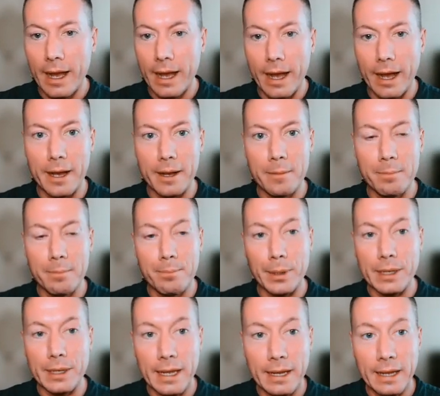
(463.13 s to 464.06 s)

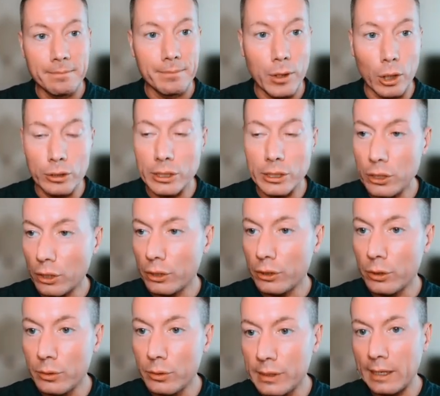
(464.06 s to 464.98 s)
But yeah, Aussie
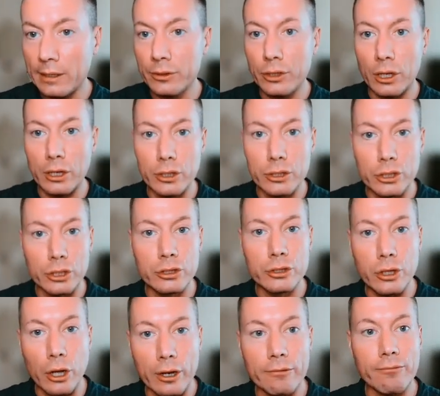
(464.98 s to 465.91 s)
dollar, New Zealand dollar, the
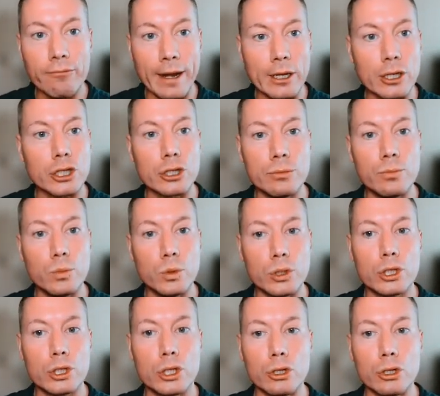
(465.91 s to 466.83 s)
direction
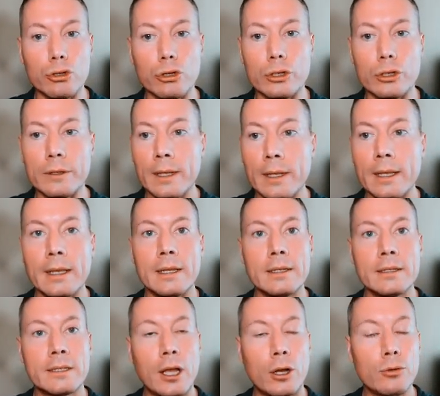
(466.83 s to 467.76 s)
was good.
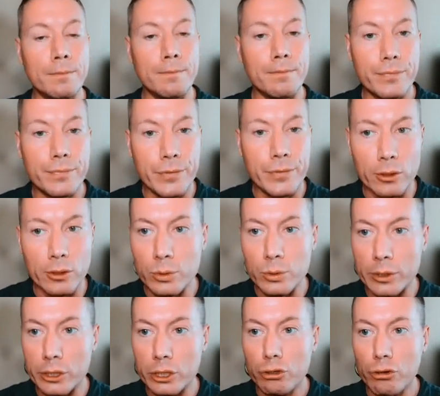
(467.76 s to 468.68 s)
So those
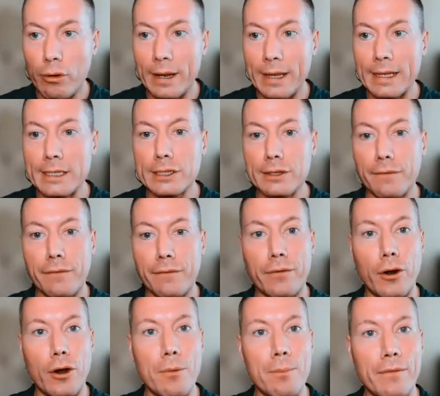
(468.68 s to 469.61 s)
were the trades
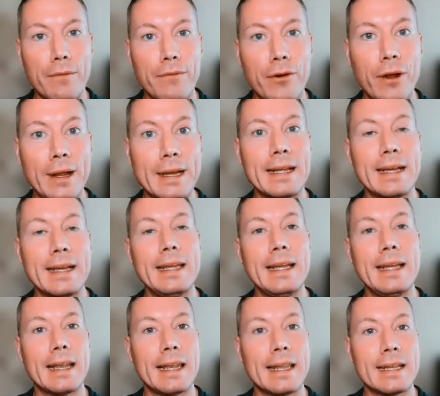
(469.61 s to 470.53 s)
from
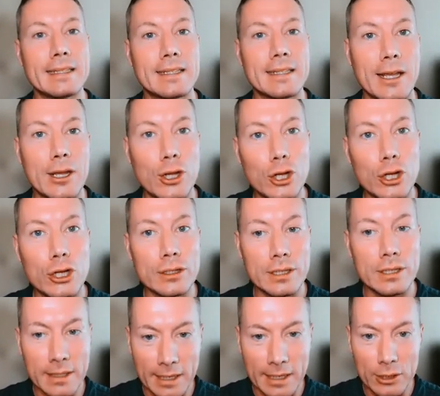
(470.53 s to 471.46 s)
Friday. Let's take a look at
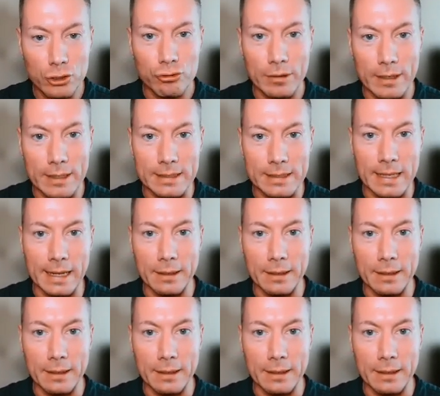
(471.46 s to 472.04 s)
today's trades